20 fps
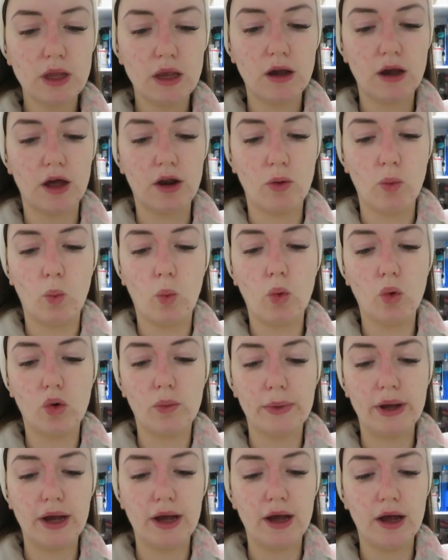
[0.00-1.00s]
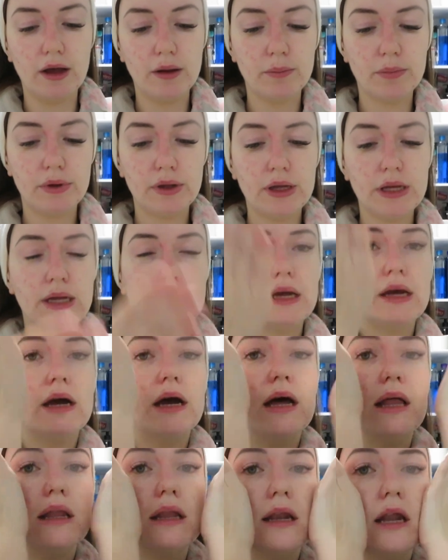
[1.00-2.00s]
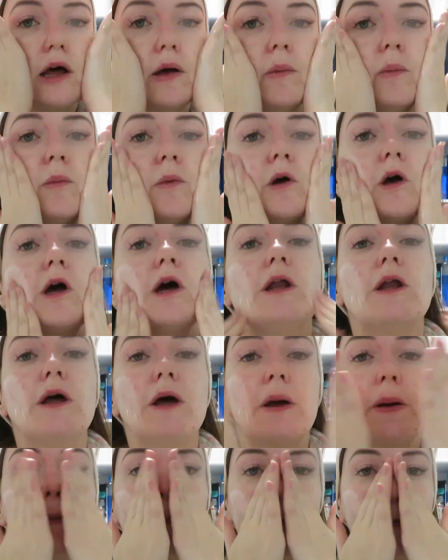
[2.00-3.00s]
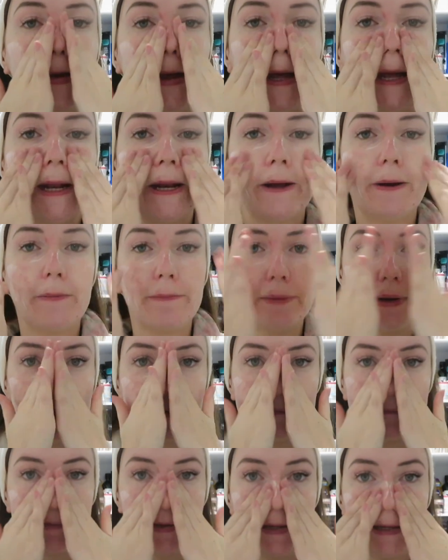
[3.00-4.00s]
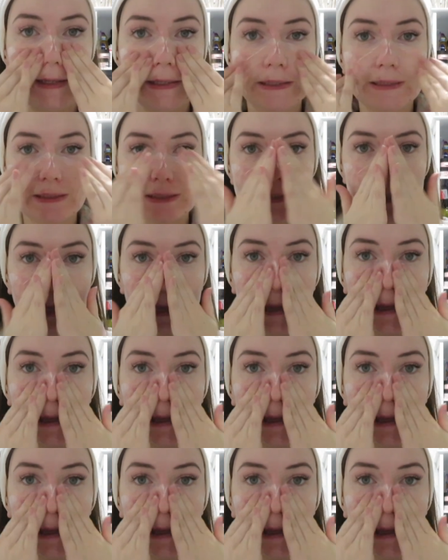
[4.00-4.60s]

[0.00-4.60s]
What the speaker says: Kind of warm it up. And then I'm going to put it on my face.